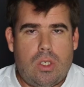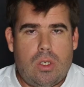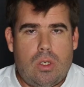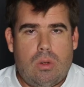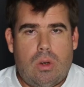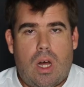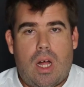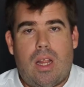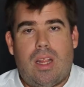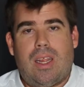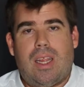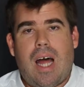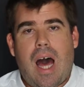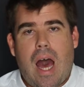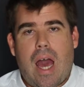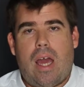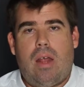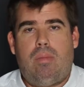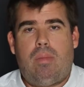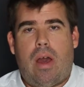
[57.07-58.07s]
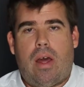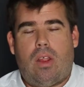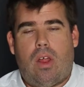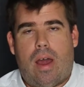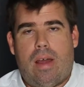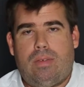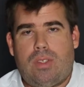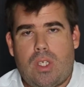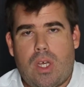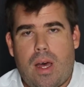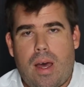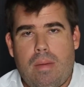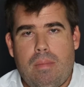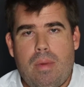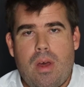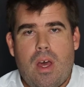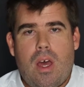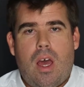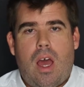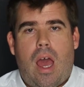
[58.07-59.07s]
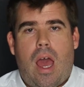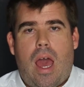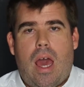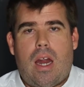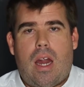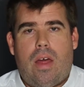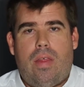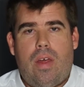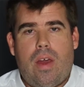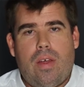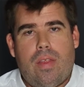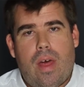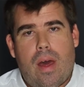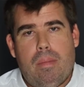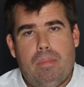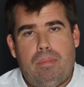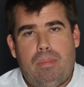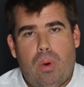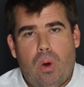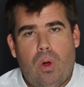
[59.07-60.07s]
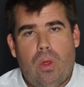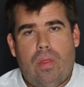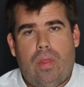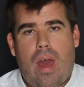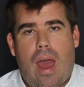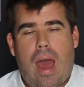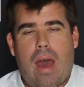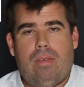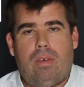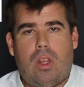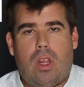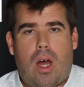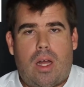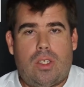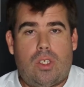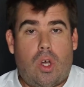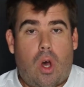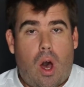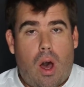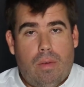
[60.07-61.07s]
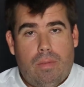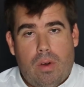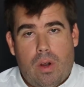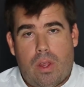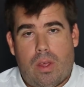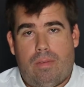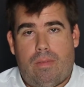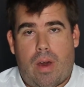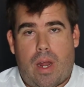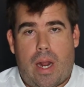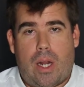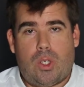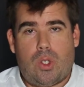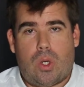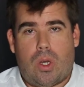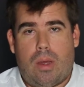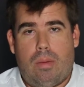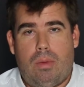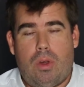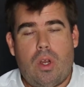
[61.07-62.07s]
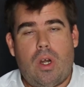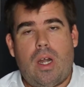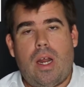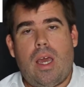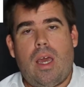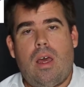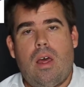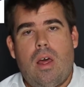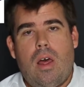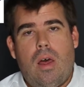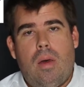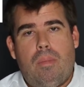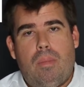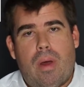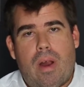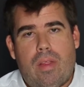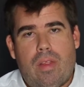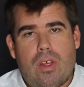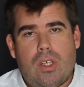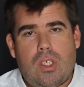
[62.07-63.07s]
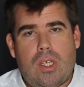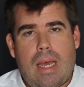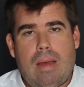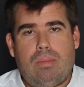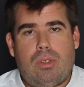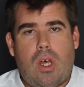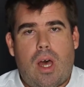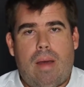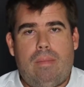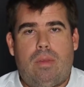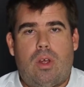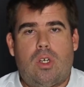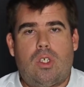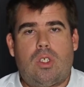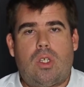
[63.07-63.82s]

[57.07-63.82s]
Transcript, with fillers: to a lot in my lifetime, and I think that both have a lot to offer the financial community, but at the same time, their